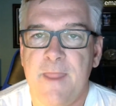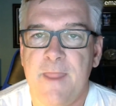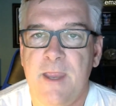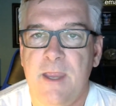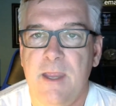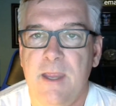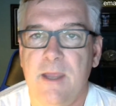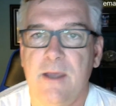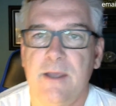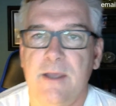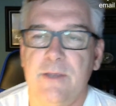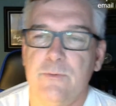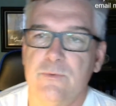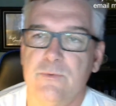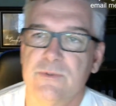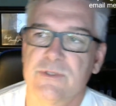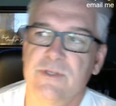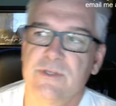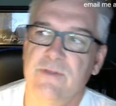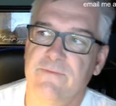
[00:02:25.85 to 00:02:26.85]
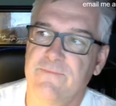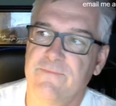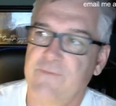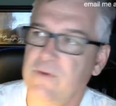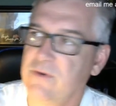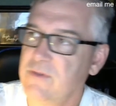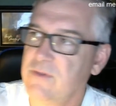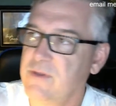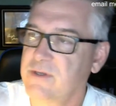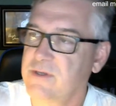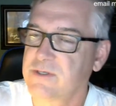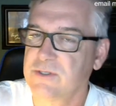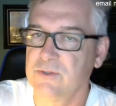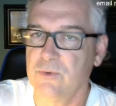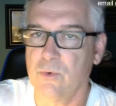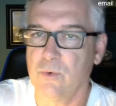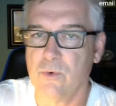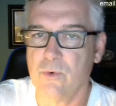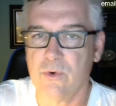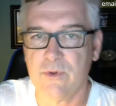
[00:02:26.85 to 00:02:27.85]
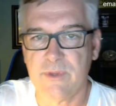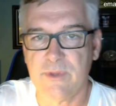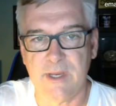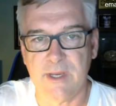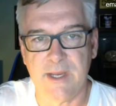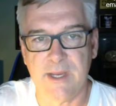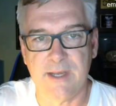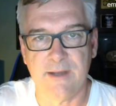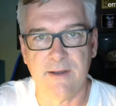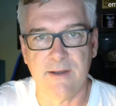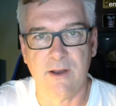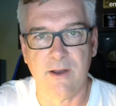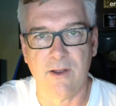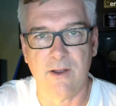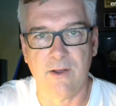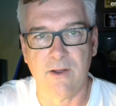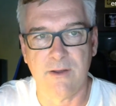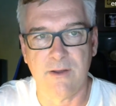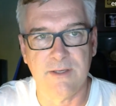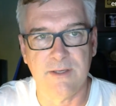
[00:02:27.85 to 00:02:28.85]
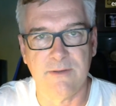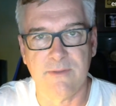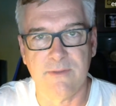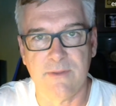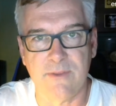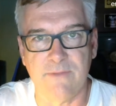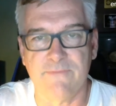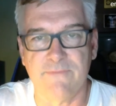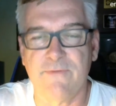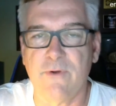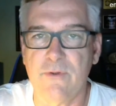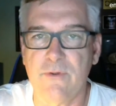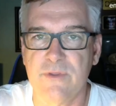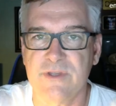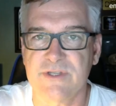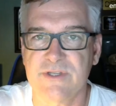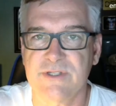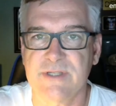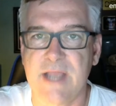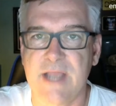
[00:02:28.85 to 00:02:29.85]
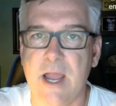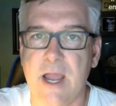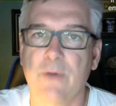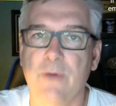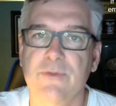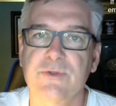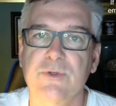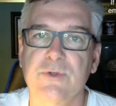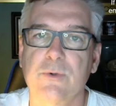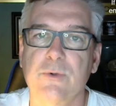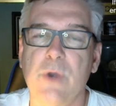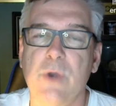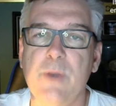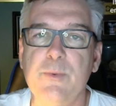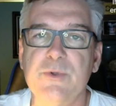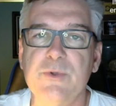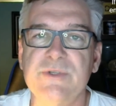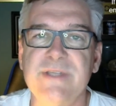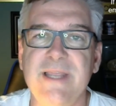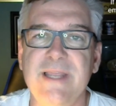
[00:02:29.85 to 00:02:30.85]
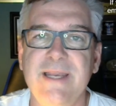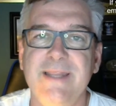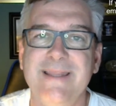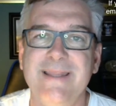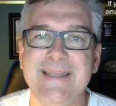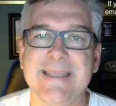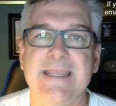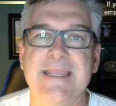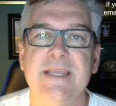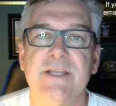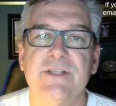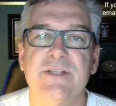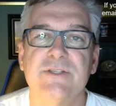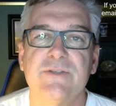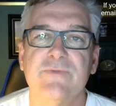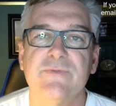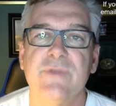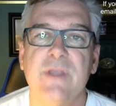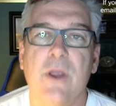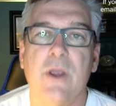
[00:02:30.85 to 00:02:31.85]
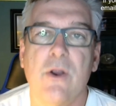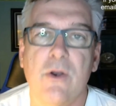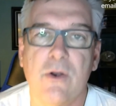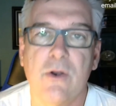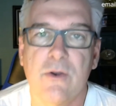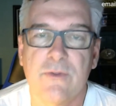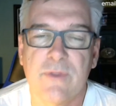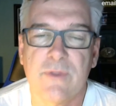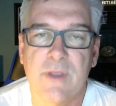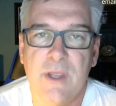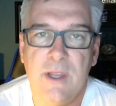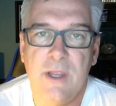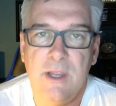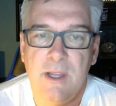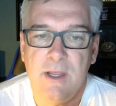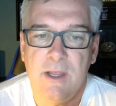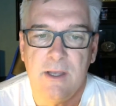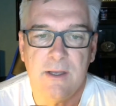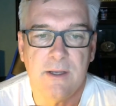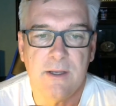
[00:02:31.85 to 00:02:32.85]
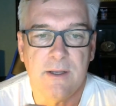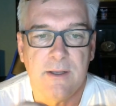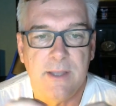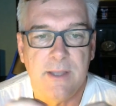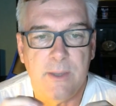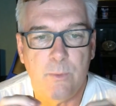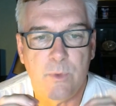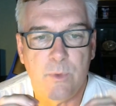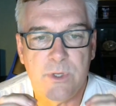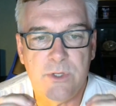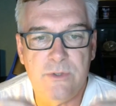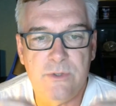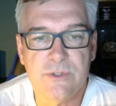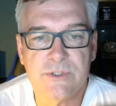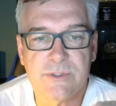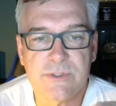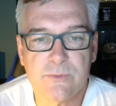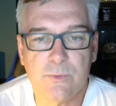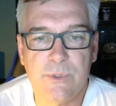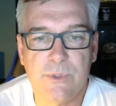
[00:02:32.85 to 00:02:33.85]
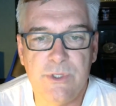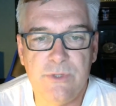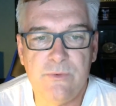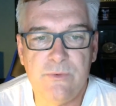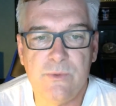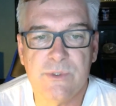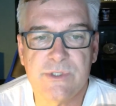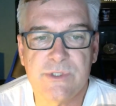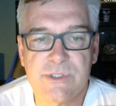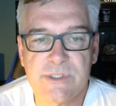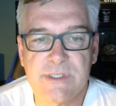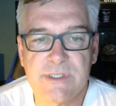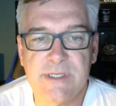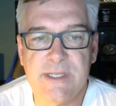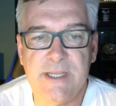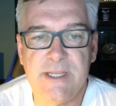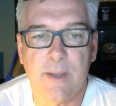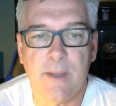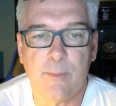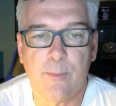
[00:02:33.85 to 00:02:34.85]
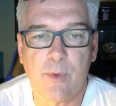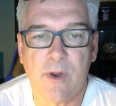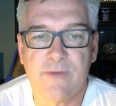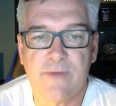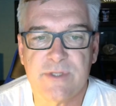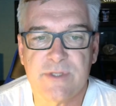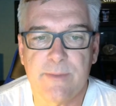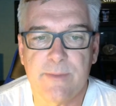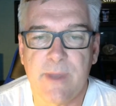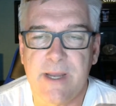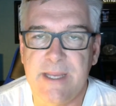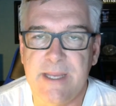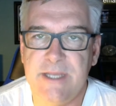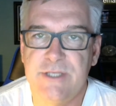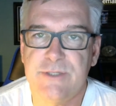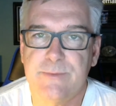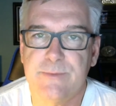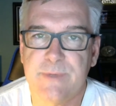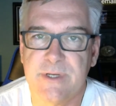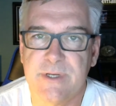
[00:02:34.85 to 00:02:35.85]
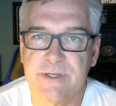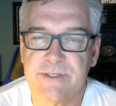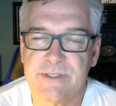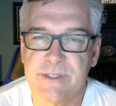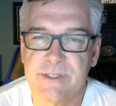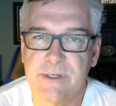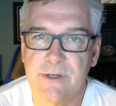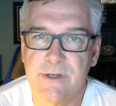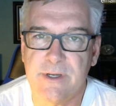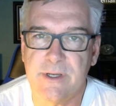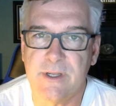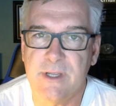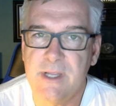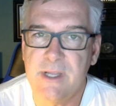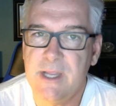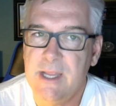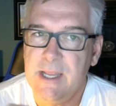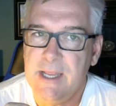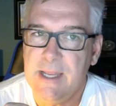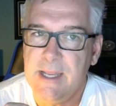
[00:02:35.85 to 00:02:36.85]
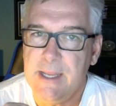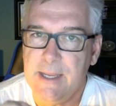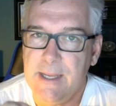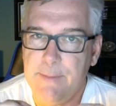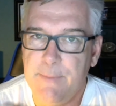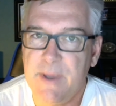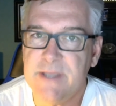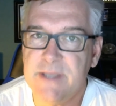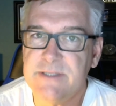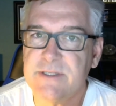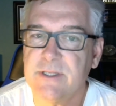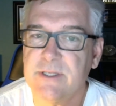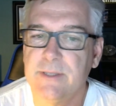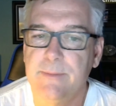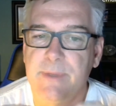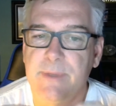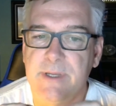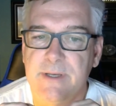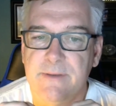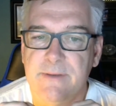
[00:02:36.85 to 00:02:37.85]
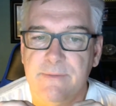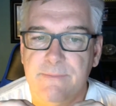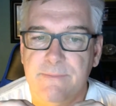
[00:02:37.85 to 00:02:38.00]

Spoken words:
it was the furthest north and the furthest south, so it represented the ends of the earth. And when you would see a prophecy about Egypt and Assyria, it basically meant,